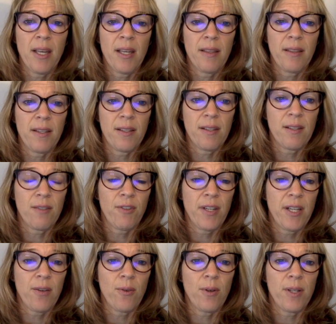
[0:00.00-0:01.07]
This is a
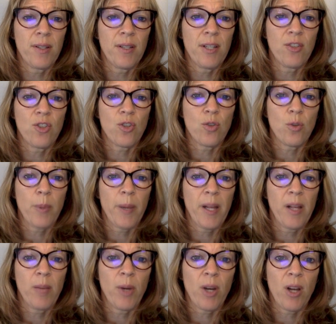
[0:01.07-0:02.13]
video. It's through the
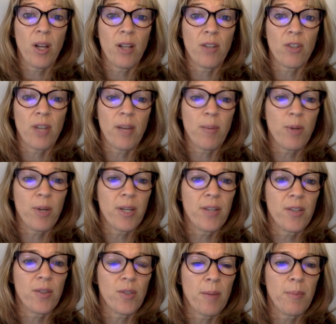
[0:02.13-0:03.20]
Palomar College Library.
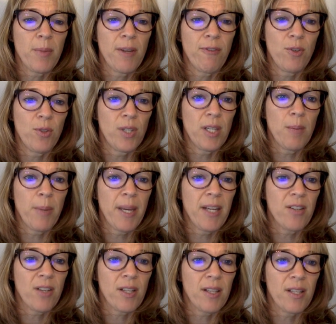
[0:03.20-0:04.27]
So if you see a
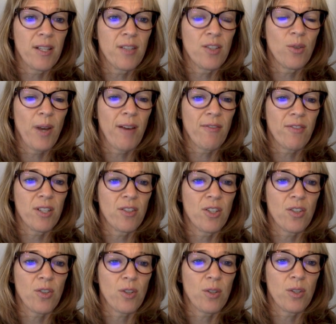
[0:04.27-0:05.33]
page like this, you have to
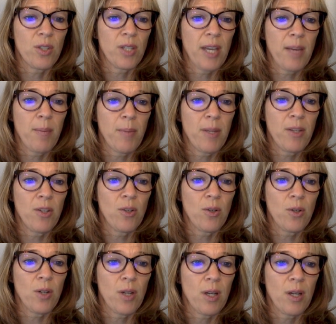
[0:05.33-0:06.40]
just type in your